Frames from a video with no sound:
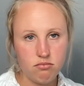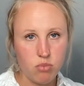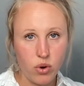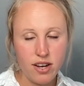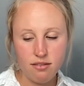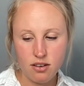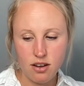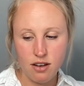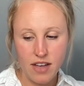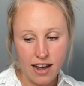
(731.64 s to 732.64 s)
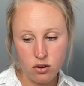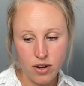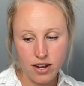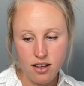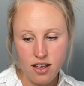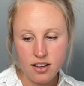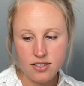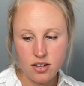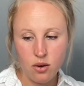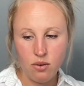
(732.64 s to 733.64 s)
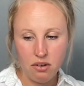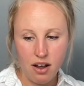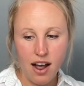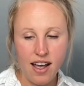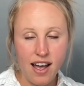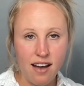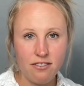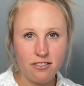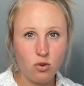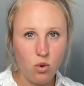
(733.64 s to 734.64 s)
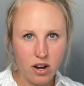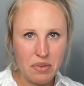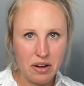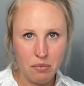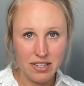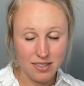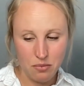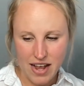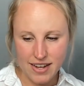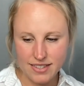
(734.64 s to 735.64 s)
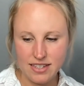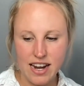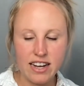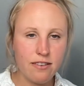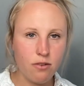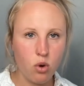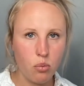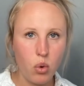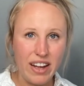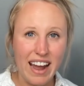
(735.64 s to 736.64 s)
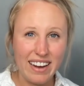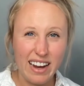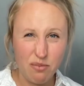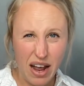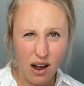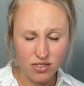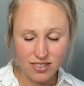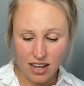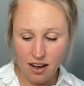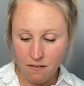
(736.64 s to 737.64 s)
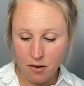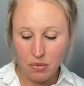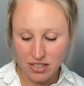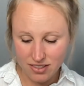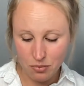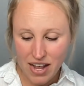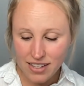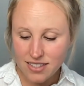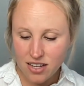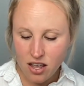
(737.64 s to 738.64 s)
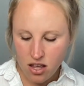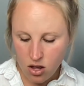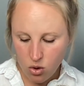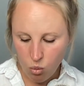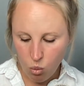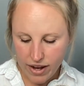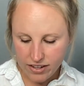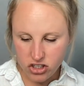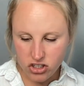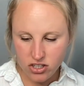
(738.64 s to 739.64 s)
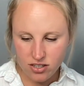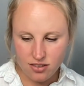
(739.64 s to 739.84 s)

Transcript: point of adequate. So I have quite a bit of muscle mass, 94.99 pounds of muscle mass, which